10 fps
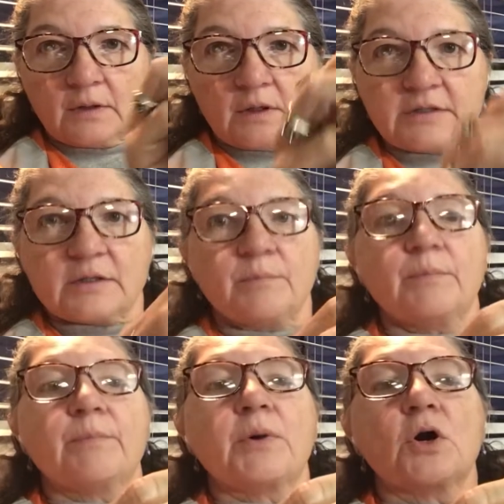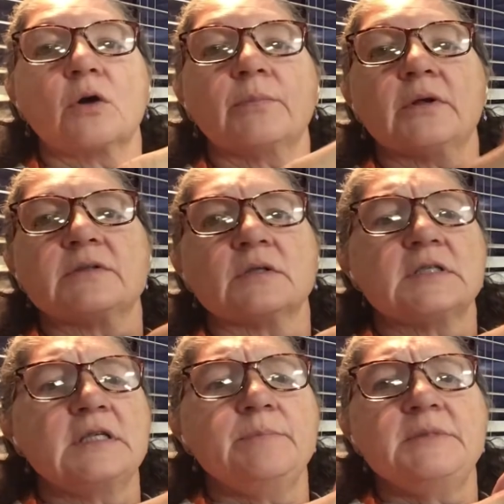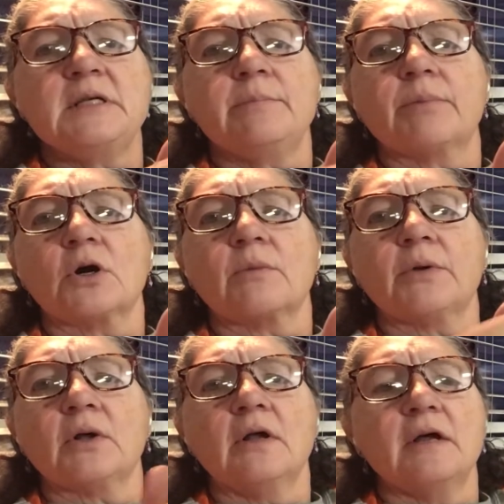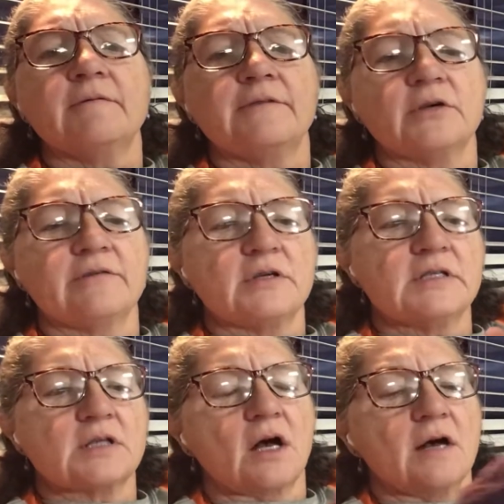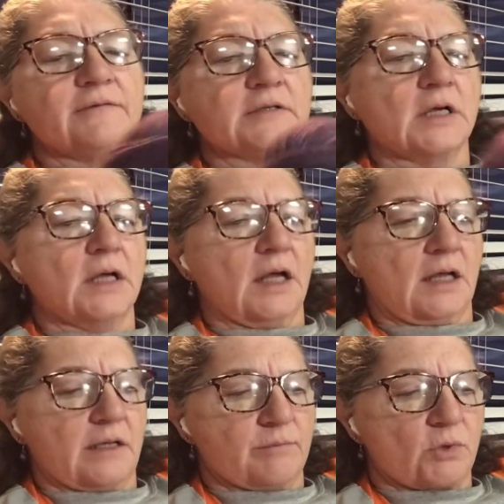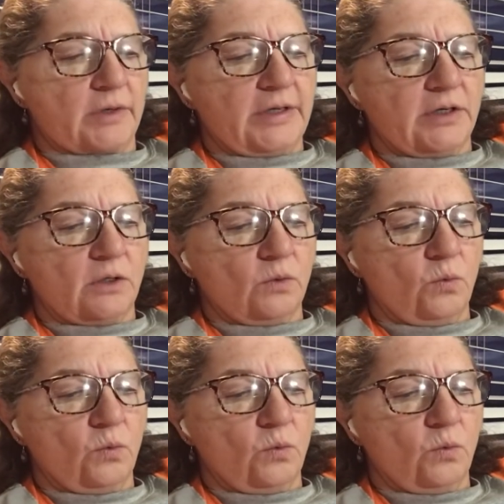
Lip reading: It's a purple, it's a deep purple, very, very soft, merino